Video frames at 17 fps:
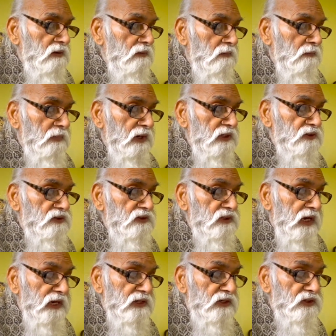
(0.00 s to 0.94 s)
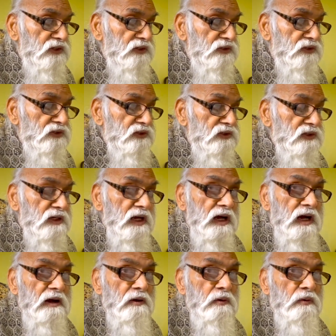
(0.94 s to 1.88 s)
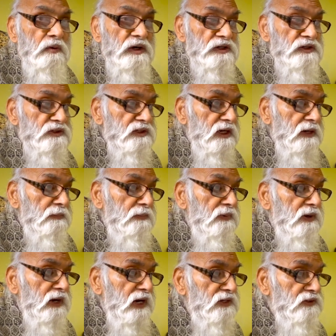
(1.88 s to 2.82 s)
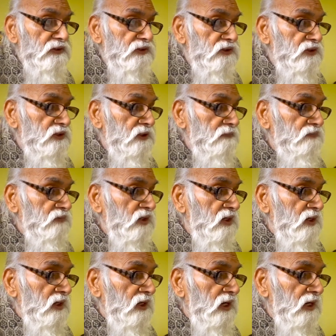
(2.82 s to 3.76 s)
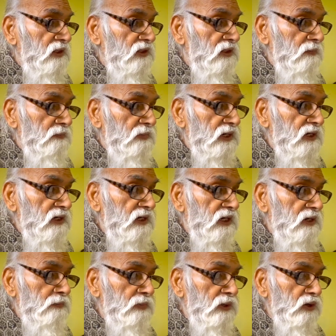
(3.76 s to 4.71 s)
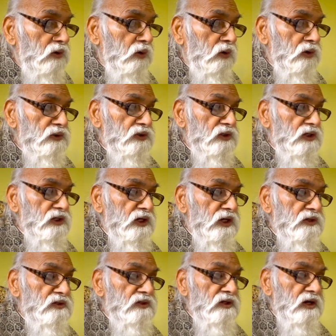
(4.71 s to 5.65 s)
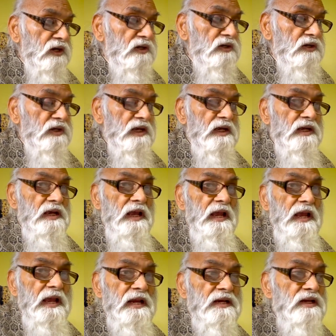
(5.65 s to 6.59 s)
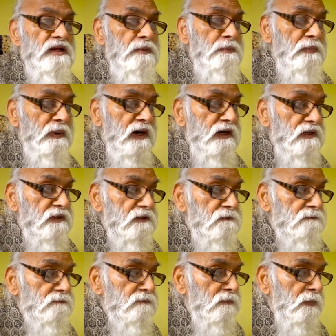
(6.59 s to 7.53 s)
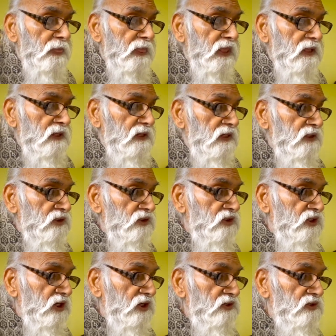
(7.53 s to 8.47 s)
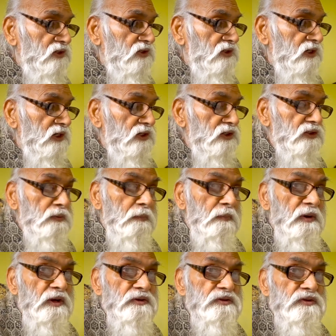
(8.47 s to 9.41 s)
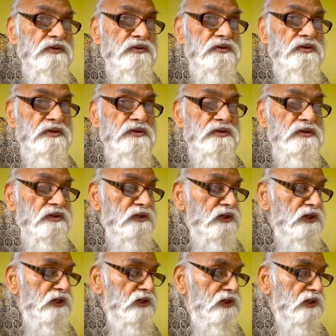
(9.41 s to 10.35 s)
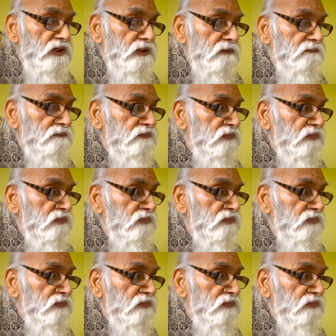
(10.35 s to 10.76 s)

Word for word: But scientists were surprised in the beginning because it does not take any part, just its presence is needed.